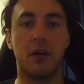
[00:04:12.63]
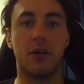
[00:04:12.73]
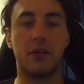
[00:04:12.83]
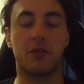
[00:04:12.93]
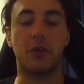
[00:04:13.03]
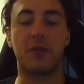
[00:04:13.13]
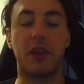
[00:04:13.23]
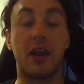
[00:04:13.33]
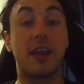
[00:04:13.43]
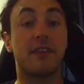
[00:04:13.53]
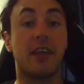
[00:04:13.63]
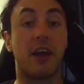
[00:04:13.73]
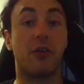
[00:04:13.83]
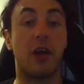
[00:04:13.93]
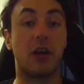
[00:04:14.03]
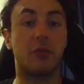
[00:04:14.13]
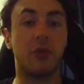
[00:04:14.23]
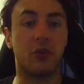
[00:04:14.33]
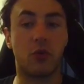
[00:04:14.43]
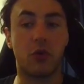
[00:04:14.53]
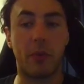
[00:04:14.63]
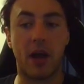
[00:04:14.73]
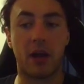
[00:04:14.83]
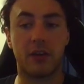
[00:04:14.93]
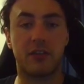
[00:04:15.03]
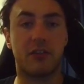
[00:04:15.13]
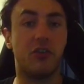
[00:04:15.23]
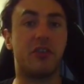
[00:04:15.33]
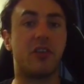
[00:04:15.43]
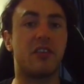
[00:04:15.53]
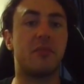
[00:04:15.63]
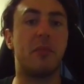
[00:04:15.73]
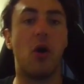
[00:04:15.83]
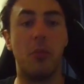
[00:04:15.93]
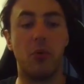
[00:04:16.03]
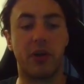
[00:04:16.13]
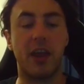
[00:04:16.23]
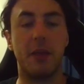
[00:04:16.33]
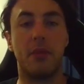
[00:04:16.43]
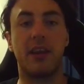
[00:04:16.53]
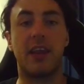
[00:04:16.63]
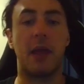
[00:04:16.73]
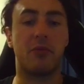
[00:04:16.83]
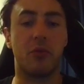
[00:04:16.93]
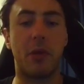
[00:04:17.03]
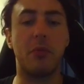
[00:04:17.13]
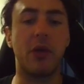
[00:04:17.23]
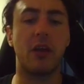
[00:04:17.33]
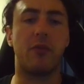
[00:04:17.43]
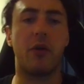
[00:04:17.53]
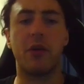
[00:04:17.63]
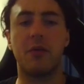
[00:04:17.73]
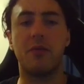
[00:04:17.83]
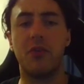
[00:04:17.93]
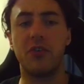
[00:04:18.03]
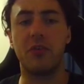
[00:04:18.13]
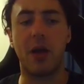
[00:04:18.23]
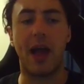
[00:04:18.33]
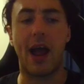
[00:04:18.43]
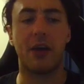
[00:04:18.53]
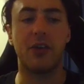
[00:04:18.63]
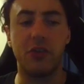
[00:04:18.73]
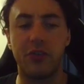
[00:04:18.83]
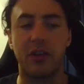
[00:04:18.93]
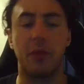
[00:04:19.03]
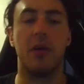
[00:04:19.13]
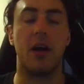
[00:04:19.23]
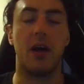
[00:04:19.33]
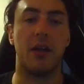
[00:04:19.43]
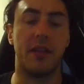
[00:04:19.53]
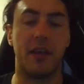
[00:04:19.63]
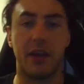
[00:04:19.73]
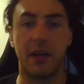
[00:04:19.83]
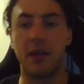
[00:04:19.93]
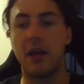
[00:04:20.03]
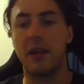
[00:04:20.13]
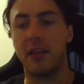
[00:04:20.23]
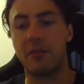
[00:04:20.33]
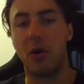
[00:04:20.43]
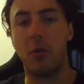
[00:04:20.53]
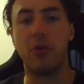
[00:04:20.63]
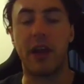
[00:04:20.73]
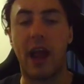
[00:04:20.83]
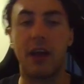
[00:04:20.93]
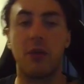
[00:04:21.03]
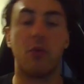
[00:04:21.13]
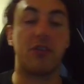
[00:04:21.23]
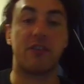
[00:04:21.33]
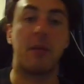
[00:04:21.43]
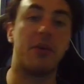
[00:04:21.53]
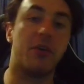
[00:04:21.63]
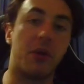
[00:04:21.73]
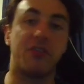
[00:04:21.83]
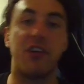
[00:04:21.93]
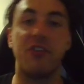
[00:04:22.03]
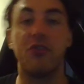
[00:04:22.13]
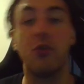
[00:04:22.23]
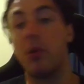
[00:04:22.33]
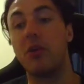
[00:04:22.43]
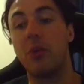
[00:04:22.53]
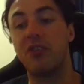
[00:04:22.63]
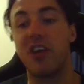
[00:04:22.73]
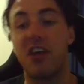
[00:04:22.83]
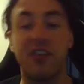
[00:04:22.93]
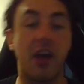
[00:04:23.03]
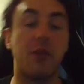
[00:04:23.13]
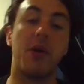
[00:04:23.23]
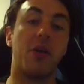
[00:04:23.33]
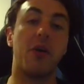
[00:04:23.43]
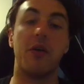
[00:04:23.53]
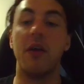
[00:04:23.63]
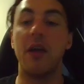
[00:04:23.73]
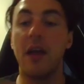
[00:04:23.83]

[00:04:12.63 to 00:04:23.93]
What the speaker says: So for the next category, I just want to talk about using Spellbook in mid-game. So people get very confused about how to use their Spellbook and what summoner do I change to and when do I change, how do I know?